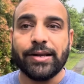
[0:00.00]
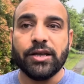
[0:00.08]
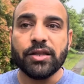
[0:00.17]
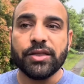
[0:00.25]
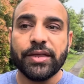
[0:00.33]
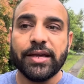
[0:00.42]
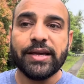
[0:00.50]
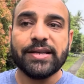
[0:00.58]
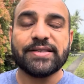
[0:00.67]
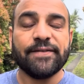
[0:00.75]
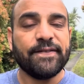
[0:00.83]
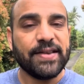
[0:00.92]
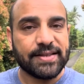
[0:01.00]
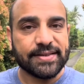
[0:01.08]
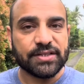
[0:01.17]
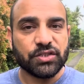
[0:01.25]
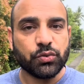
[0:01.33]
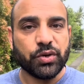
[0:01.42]
the other thing is the visa
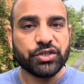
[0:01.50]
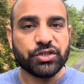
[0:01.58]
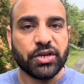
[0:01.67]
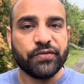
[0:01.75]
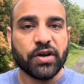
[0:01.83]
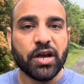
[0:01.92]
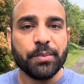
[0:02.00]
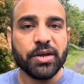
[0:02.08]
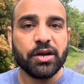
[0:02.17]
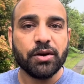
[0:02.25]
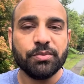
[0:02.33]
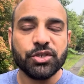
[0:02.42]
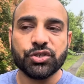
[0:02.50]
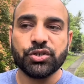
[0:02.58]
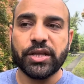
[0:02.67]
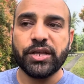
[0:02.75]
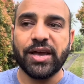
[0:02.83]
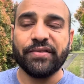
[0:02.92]
situation. If you're coming here, be sure
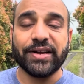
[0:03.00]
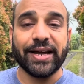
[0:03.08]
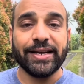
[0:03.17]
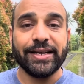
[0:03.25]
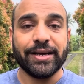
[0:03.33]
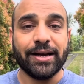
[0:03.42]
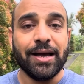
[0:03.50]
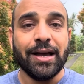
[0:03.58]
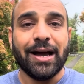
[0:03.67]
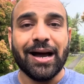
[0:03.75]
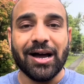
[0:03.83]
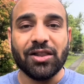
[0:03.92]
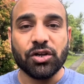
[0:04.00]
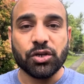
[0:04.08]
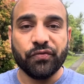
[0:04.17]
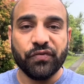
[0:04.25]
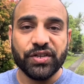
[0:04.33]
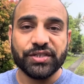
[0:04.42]
that you have an idea how long your
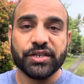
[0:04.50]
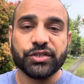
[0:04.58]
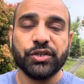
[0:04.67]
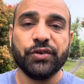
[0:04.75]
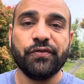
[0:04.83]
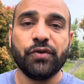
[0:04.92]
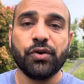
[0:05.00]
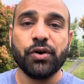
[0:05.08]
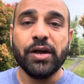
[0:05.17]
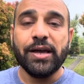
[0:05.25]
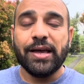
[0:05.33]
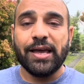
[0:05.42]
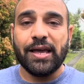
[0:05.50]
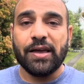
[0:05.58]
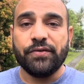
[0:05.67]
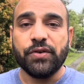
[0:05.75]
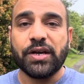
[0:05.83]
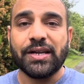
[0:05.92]
visa is good for.
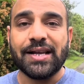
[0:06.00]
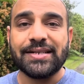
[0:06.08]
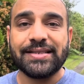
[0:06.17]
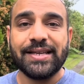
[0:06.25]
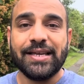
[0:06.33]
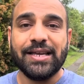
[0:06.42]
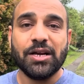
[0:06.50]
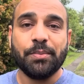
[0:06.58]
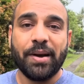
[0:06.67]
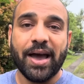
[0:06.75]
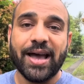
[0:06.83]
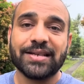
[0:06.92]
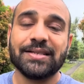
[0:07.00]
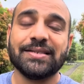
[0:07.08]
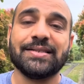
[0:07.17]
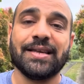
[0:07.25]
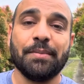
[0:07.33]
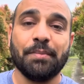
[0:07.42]
If you cannot stay here past, let's say, a